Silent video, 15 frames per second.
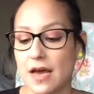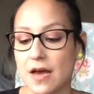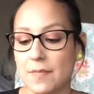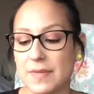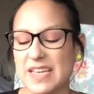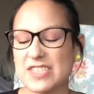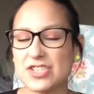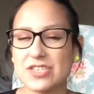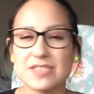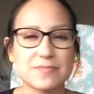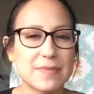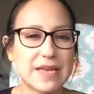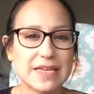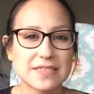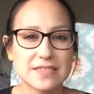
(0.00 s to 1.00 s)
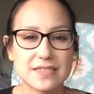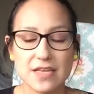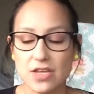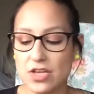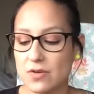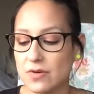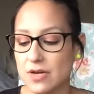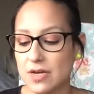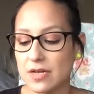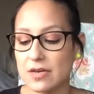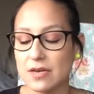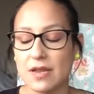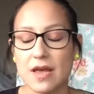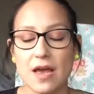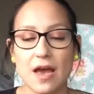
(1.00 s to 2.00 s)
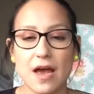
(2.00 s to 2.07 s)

It just means that you can,